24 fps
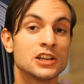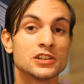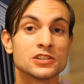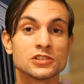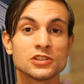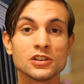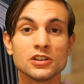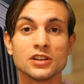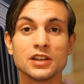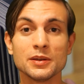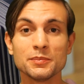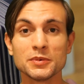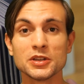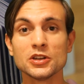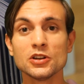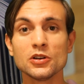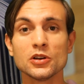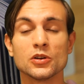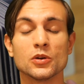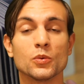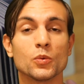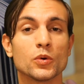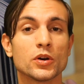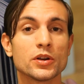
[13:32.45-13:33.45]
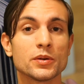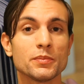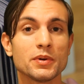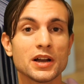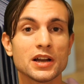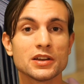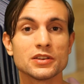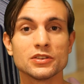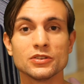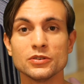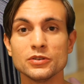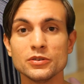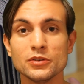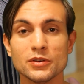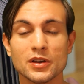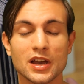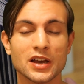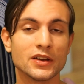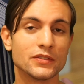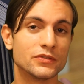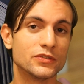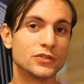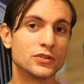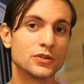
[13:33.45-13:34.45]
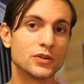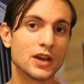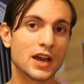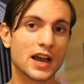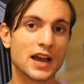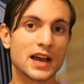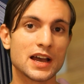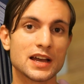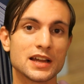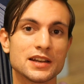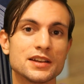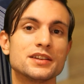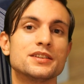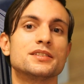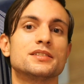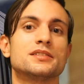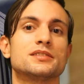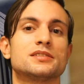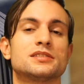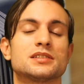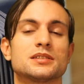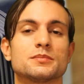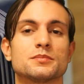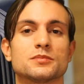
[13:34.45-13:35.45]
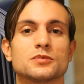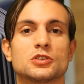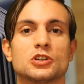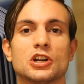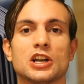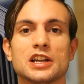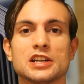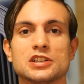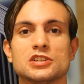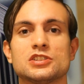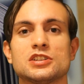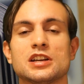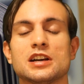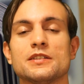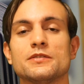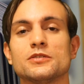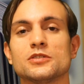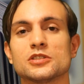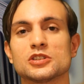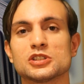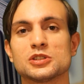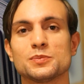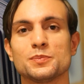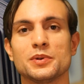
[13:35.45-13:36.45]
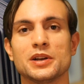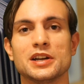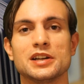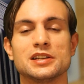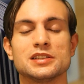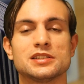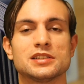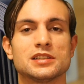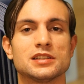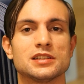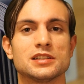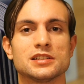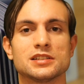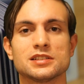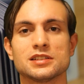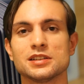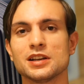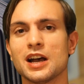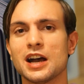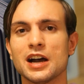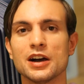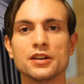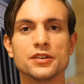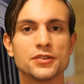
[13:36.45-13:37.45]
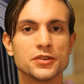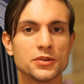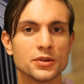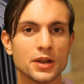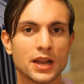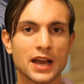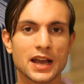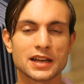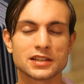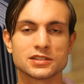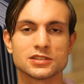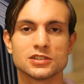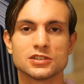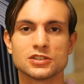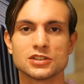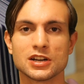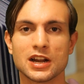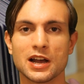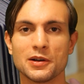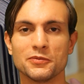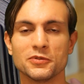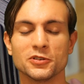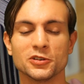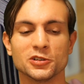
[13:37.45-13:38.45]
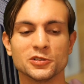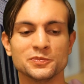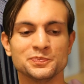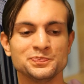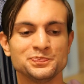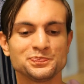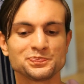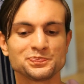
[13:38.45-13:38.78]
So let me know, what about you? Have you had some great travel experiences? How do you like to travel?